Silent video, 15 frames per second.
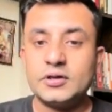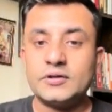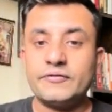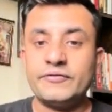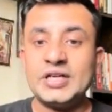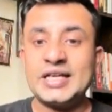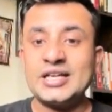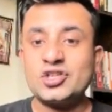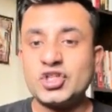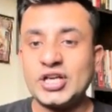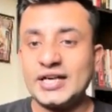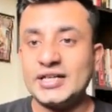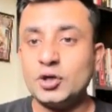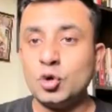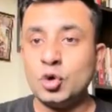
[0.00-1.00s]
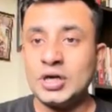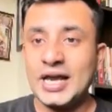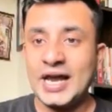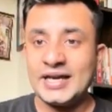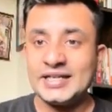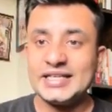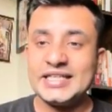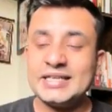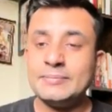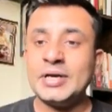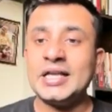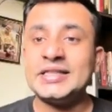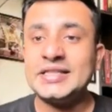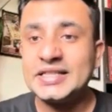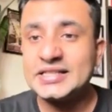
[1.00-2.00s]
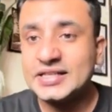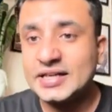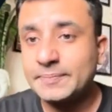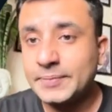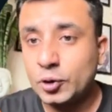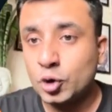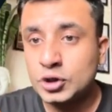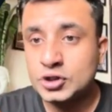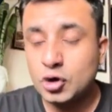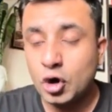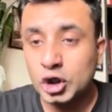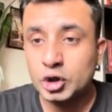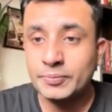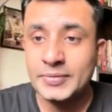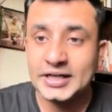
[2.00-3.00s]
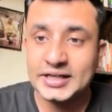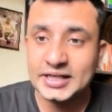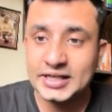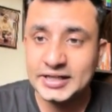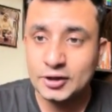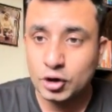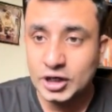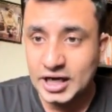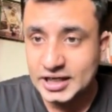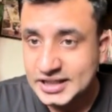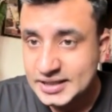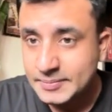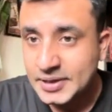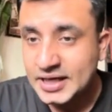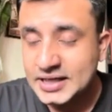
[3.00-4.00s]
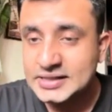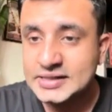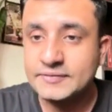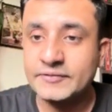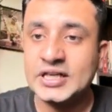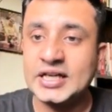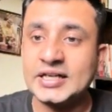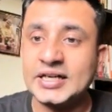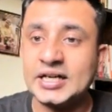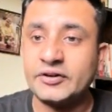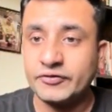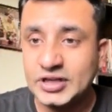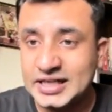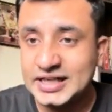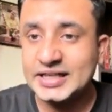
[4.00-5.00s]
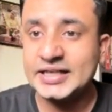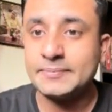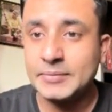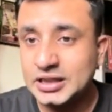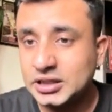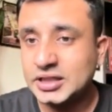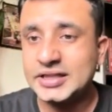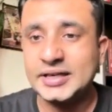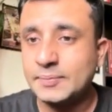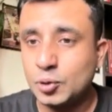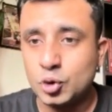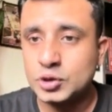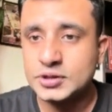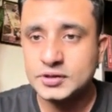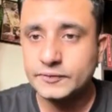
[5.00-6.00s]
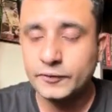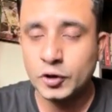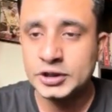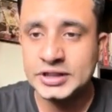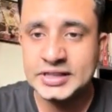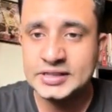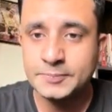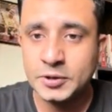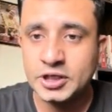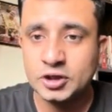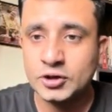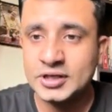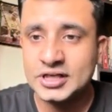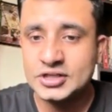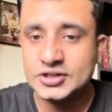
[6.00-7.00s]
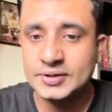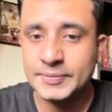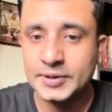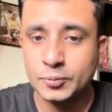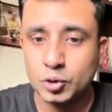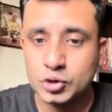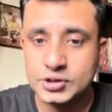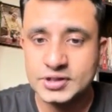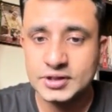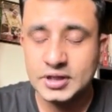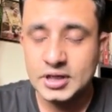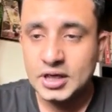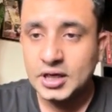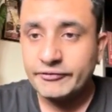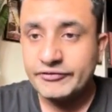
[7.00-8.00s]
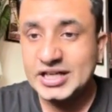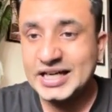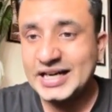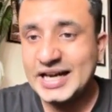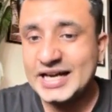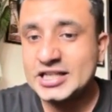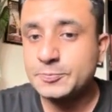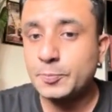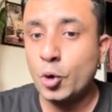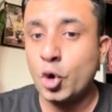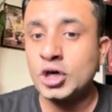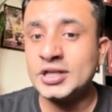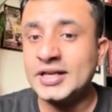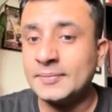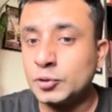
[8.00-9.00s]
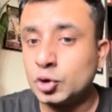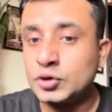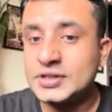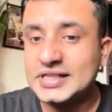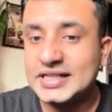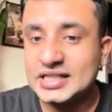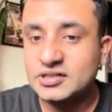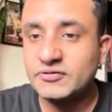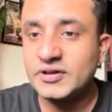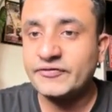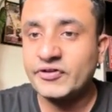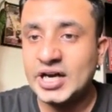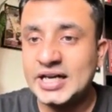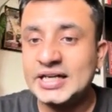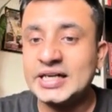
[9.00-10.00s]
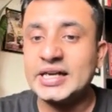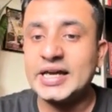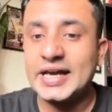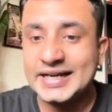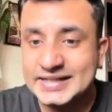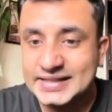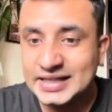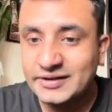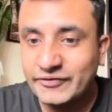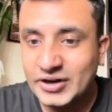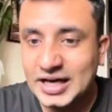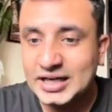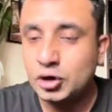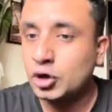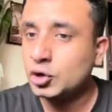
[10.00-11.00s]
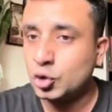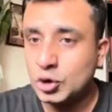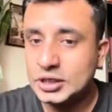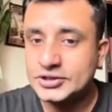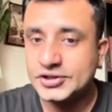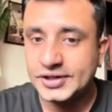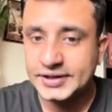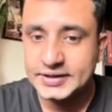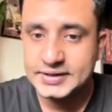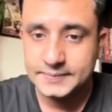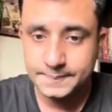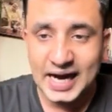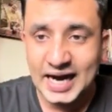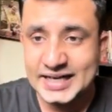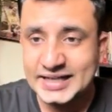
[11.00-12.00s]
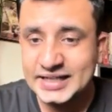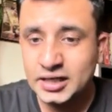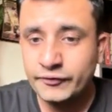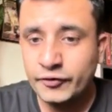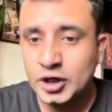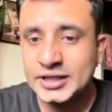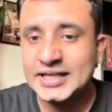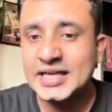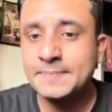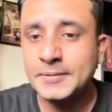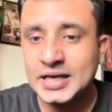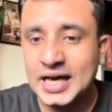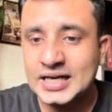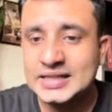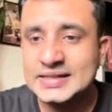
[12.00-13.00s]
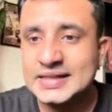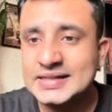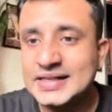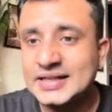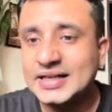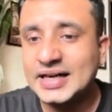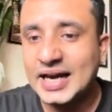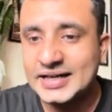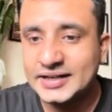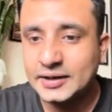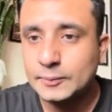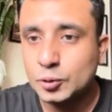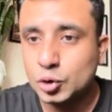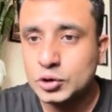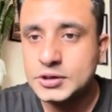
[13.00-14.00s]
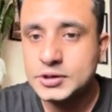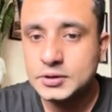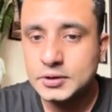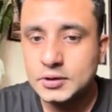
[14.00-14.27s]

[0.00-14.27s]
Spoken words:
We can schedule and email these reports automatically on our emails. We can get weekly, monthly reports for these particular custom reports. We can export them to CSV file, Excel file or Google Sheets. Ideal for deep analysis and client reports.